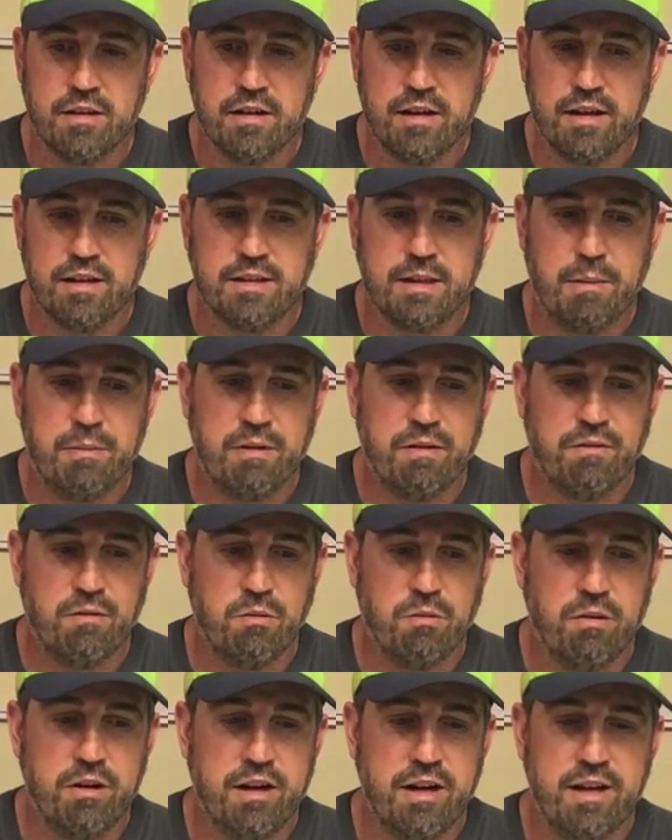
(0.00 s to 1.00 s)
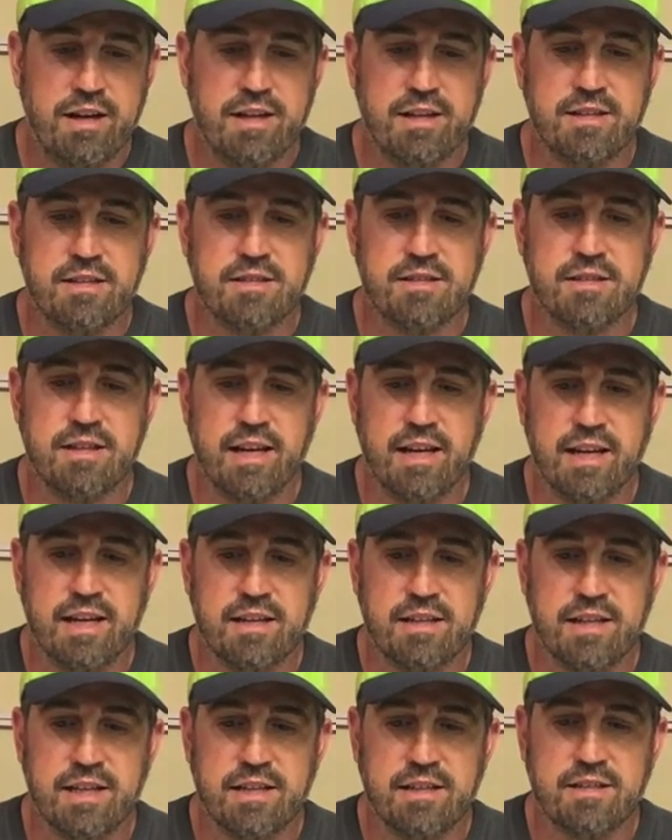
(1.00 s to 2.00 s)
accept it for what it is, that it
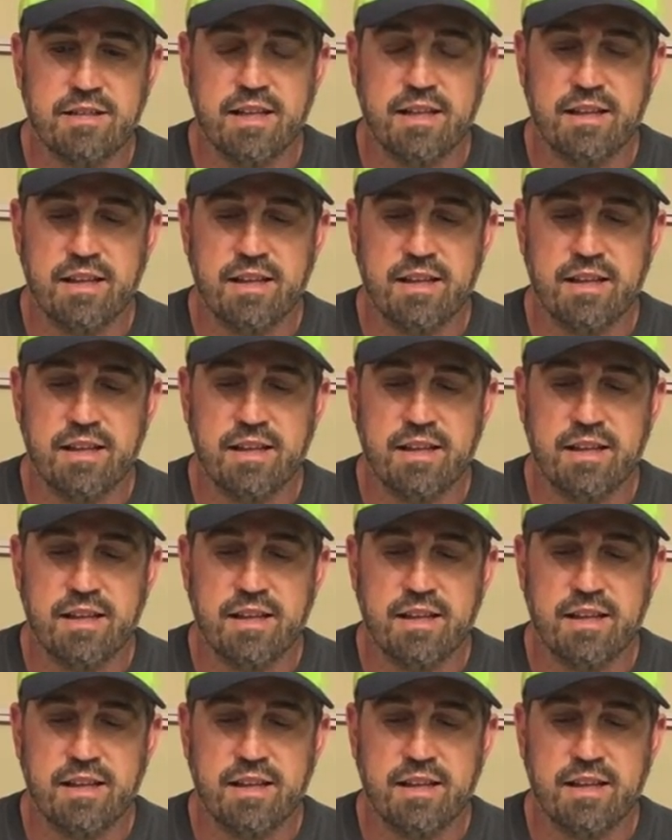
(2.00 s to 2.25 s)
is